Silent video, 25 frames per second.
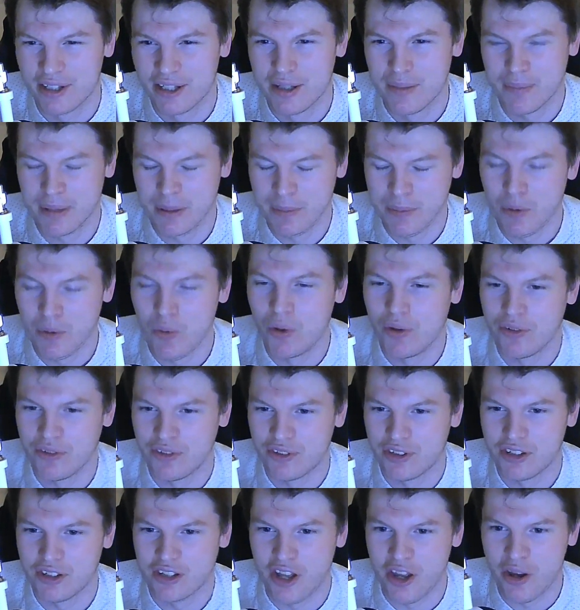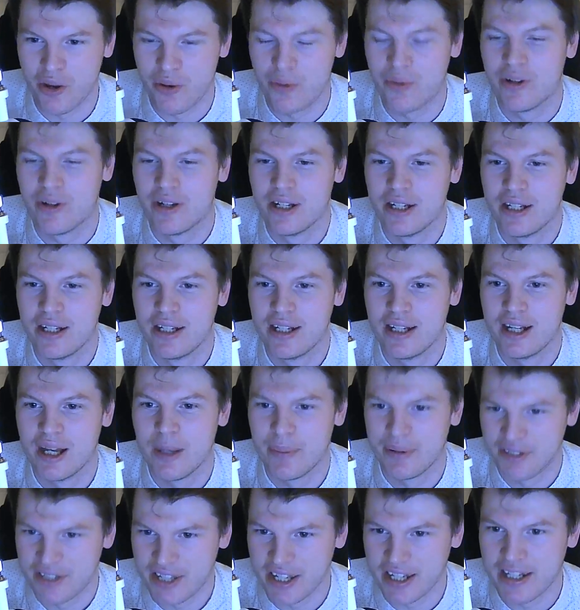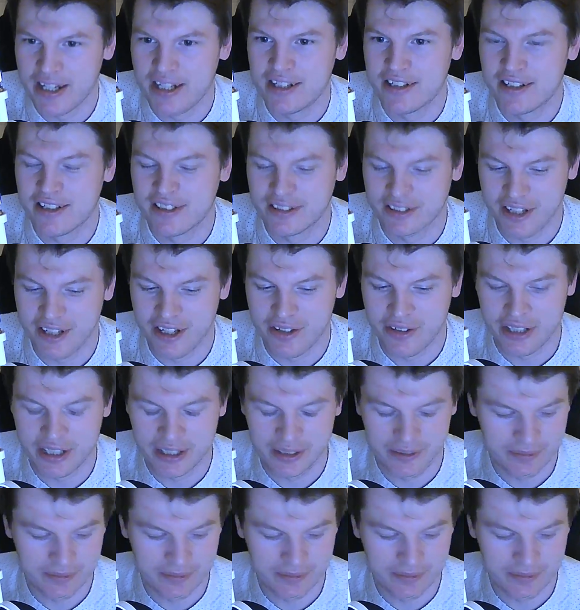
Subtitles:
People want to know a particular distillery.